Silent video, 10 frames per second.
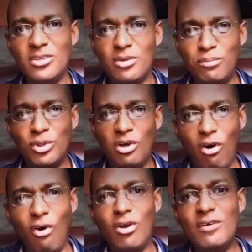to put
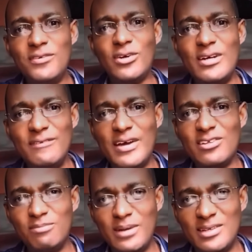all of your
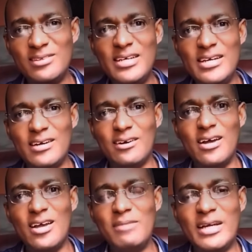investments
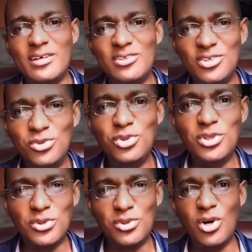here, because
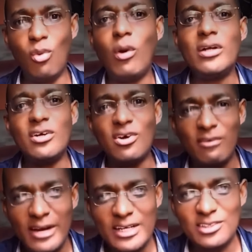you know what a
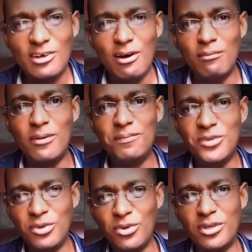great job
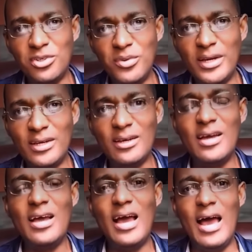you are
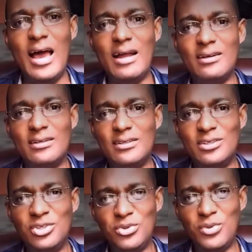doing
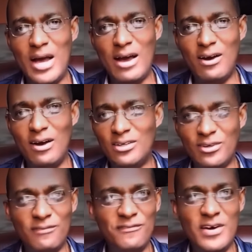and
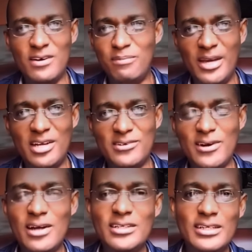you're very
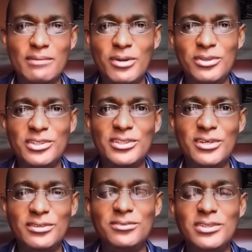patriotic about
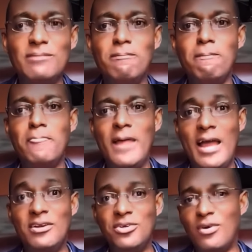your country
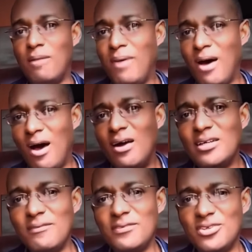and you're a
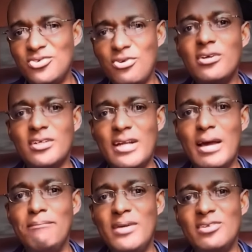part of the structure
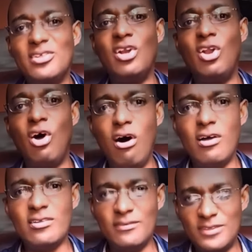that makes the
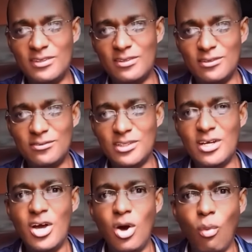laws of this
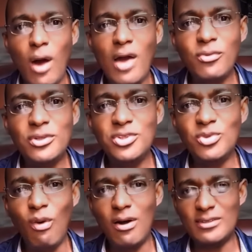country? Why wouldn't
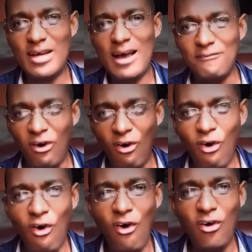you want to
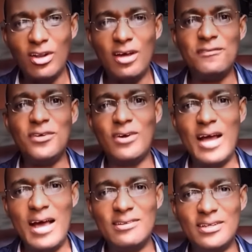have all of
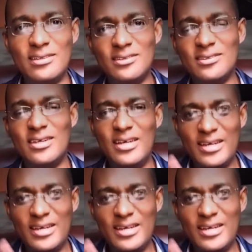your assets